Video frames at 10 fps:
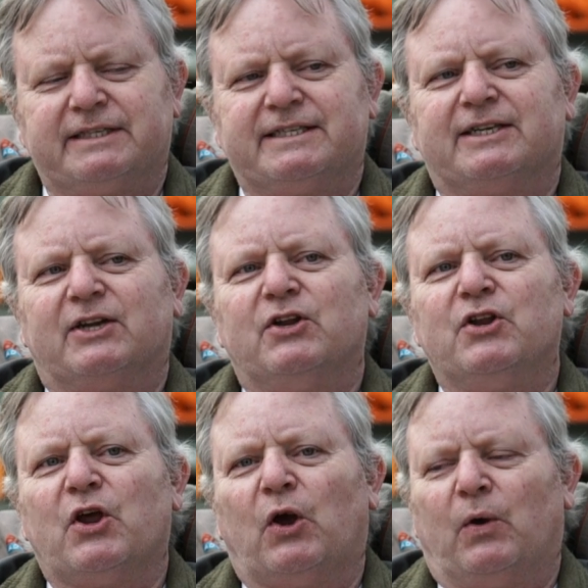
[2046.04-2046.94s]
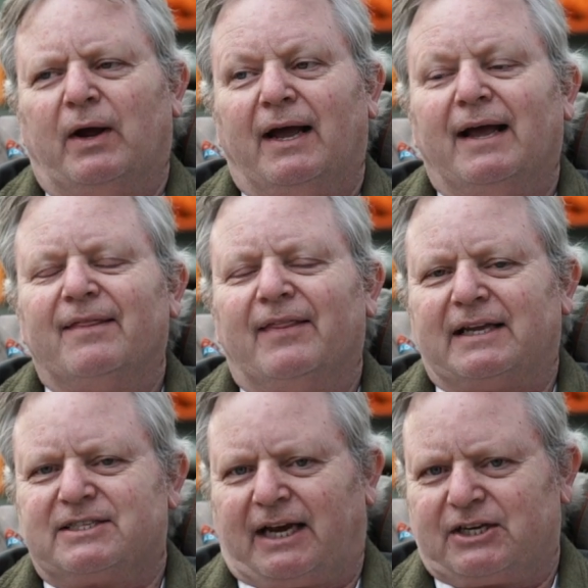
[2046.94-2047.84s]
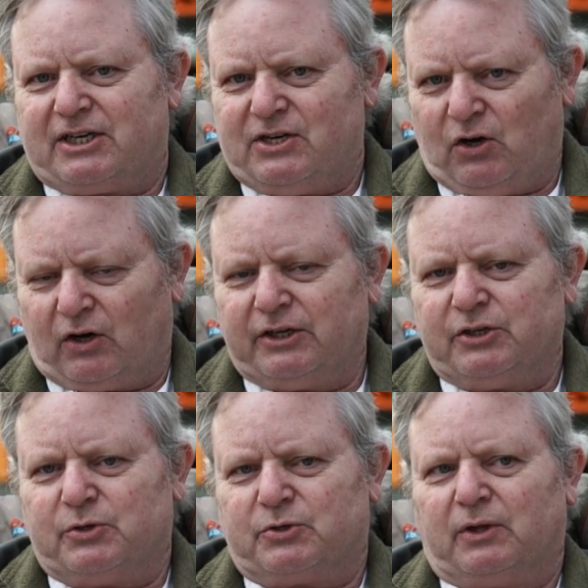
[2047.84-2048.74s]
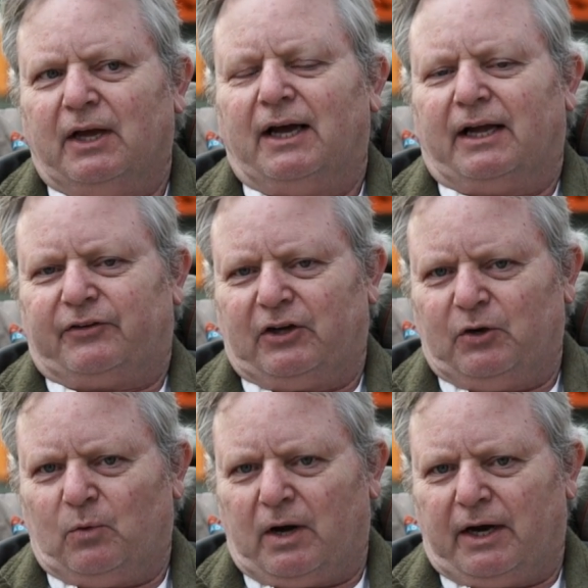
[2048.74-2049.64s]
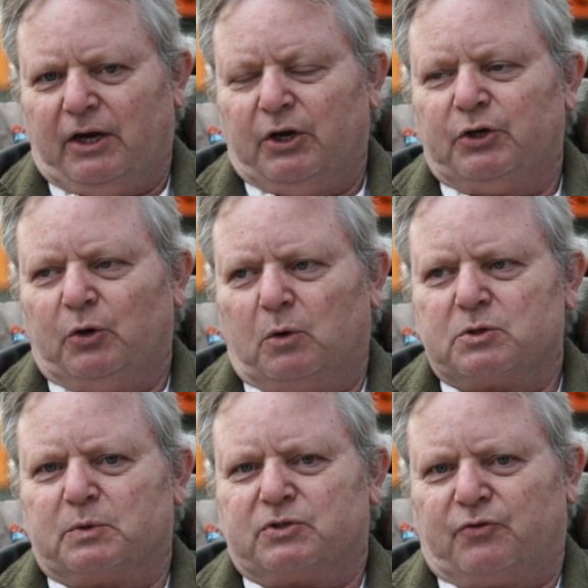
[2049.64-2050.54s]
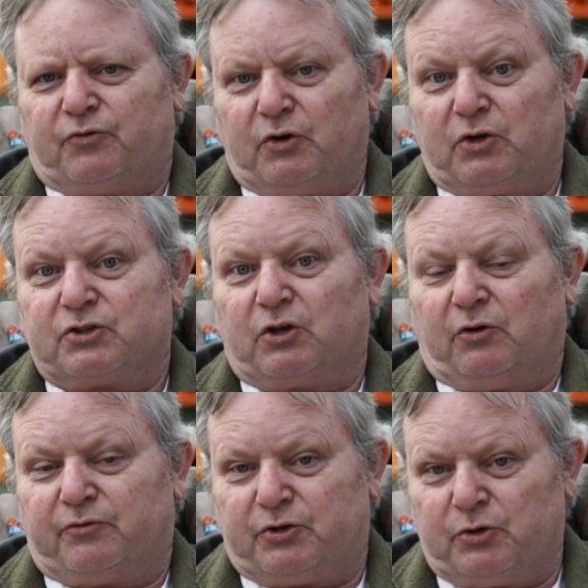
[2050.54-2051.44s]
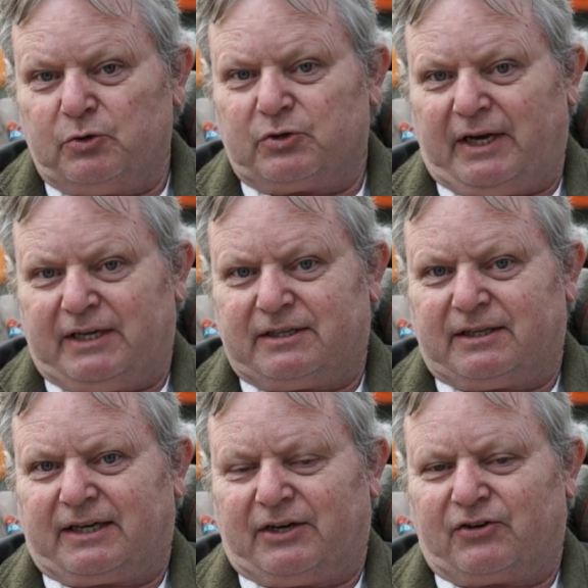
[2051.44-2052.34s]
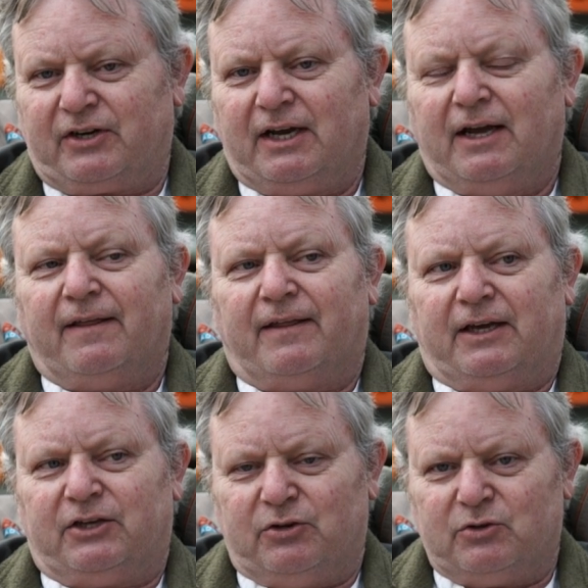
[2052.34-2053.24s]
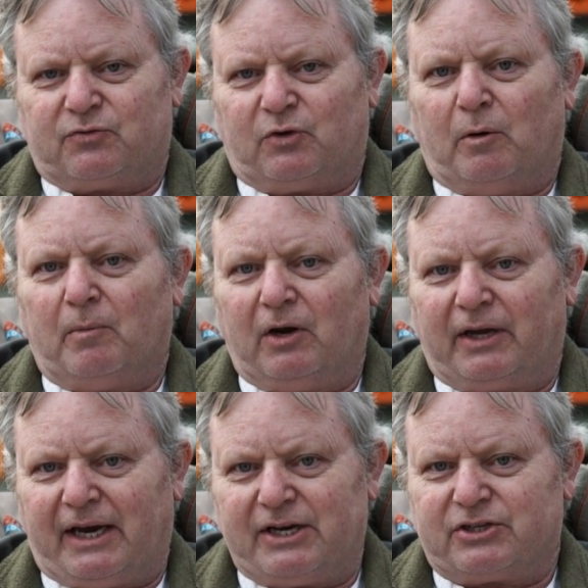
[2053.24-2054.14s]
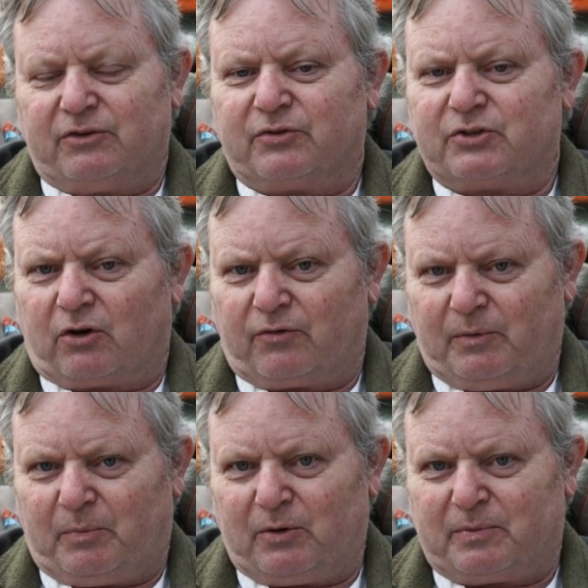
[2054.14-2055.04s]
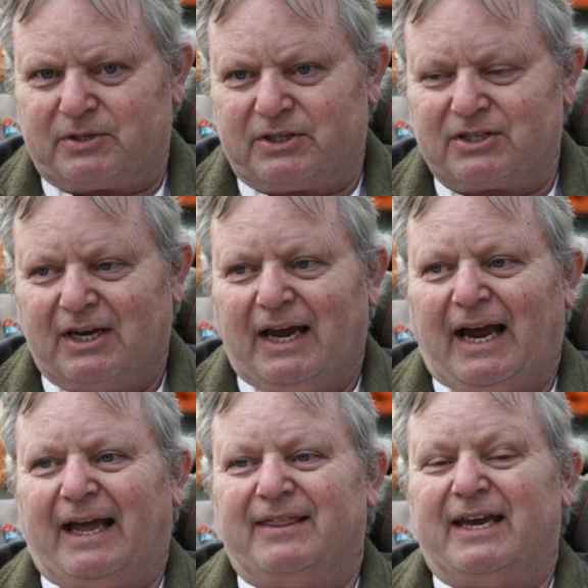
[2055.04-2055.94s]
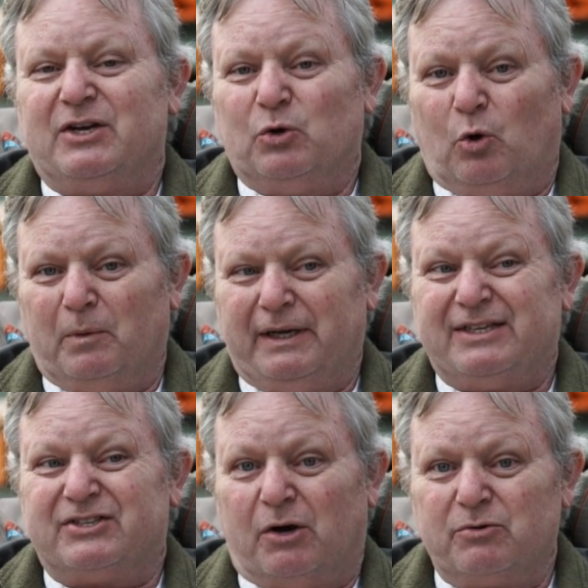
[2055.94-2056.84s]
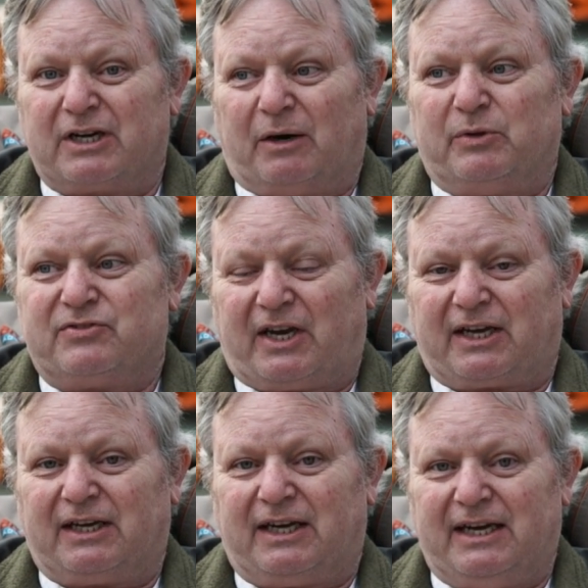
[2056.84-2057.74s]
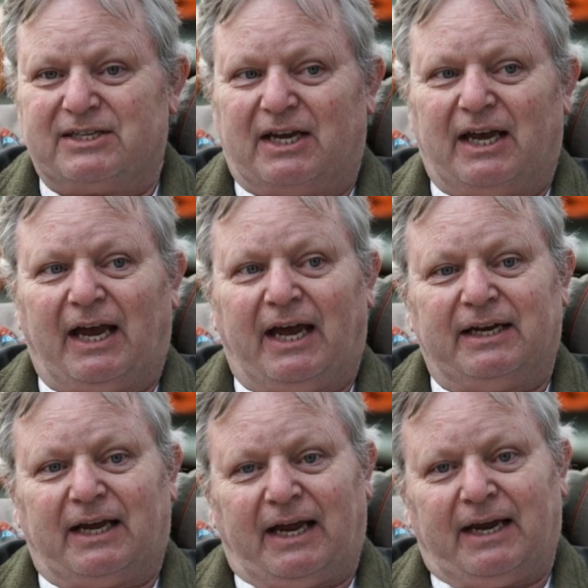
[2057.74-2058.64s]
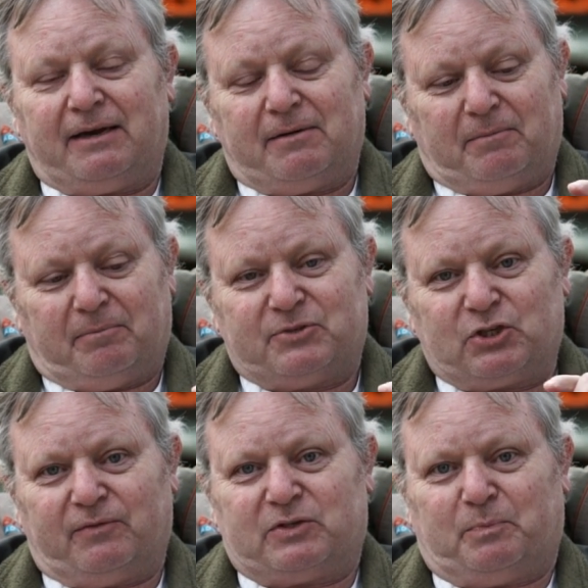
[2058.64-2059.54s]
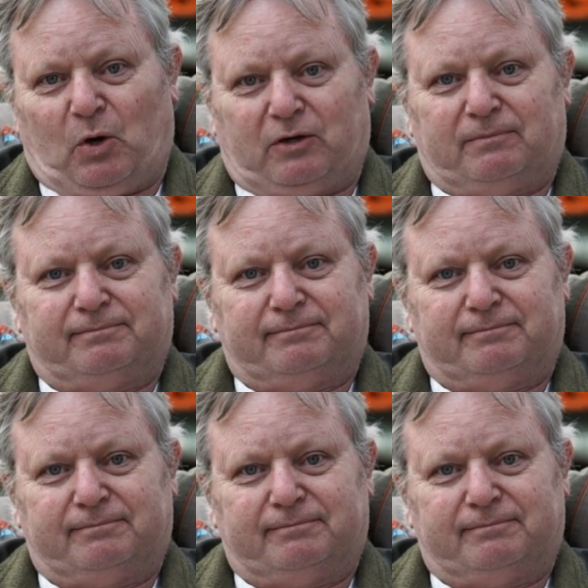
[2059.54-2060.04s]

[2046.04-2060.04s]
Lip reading: And she said, no, that's actually not unusual. I'll tell you why. Yours was the first of two to enter the country. They're used for homologation and photography purposes, and they normally don't come with second keys and a service book.